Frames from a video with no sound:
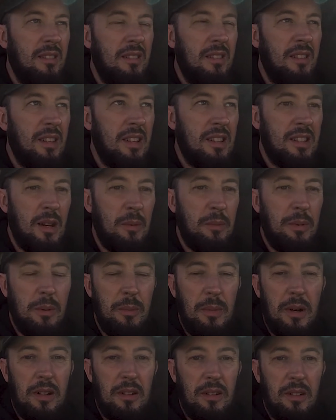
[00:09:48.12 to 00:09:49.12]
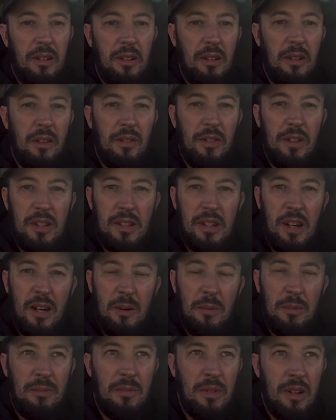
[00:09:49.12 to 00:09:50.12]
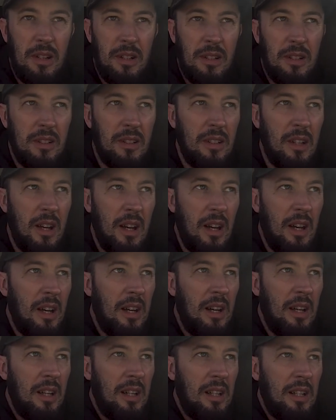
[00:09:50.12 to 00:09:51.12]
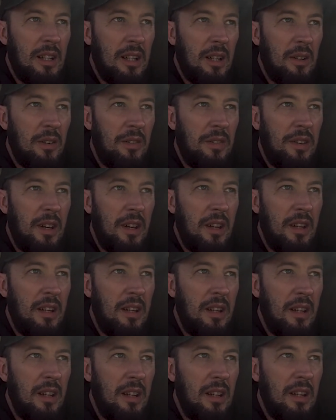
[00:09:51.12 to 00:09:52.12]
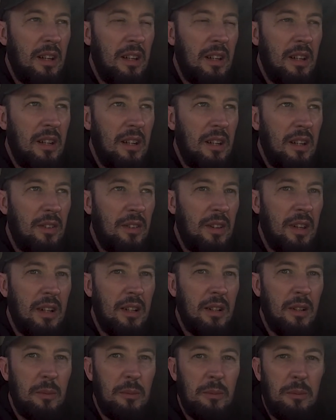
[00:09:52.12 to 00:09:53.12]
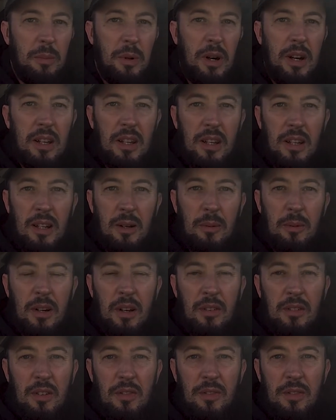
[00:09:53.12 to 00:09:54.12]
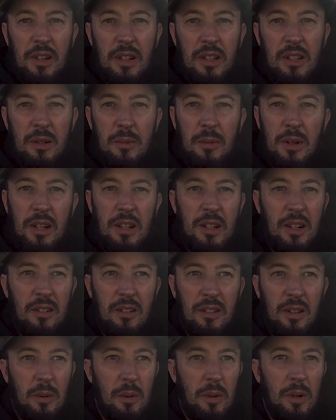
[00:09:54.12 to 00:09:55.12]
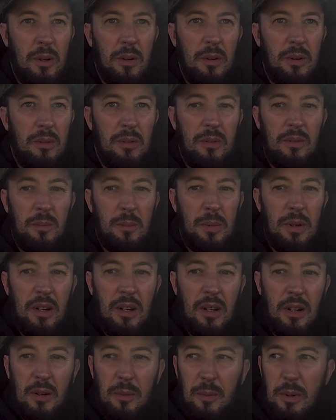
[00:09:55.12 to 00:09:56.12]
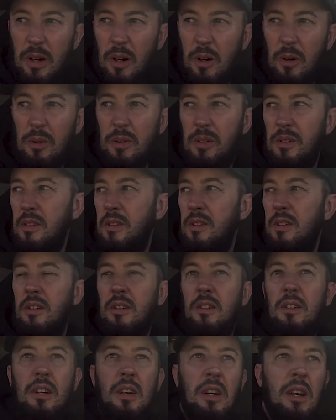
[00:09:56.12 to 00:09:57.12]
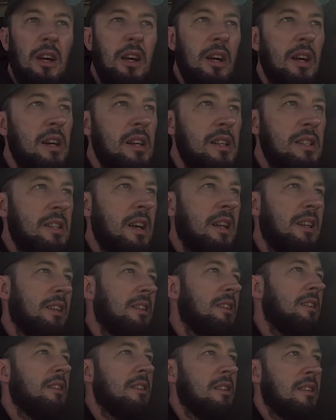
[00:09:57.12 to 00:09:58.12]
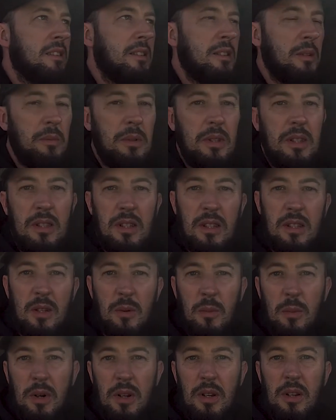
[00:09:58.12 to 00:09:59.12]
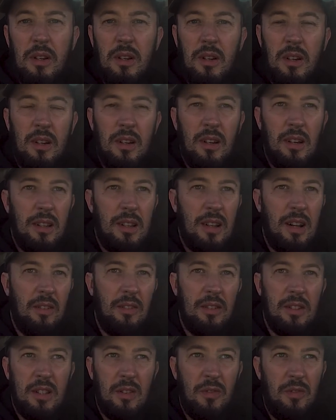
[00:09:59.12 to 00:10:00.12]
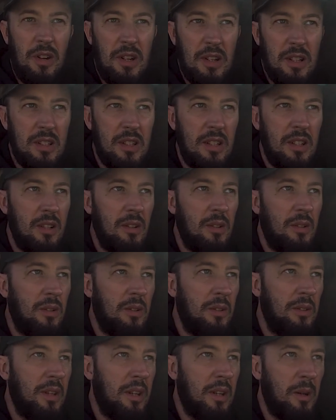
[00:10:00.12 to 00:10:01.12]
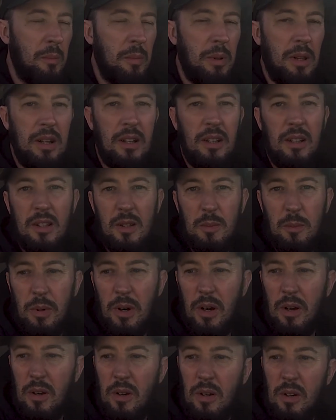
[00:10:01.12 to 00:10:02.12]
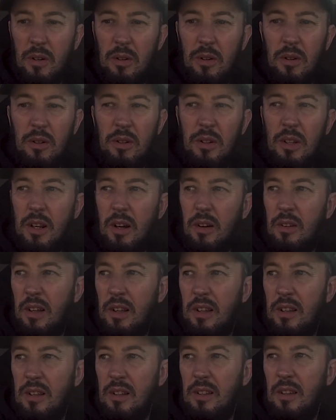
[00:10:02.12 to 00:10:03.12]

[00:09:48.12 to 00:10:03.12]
they're temperamental a lot of the time, and you know, if they end up breaking, I'm gonna have to fix them, and I don't really want to be beholden to selling something to someone and then having to fix it, or they complain it's broken, or they don't like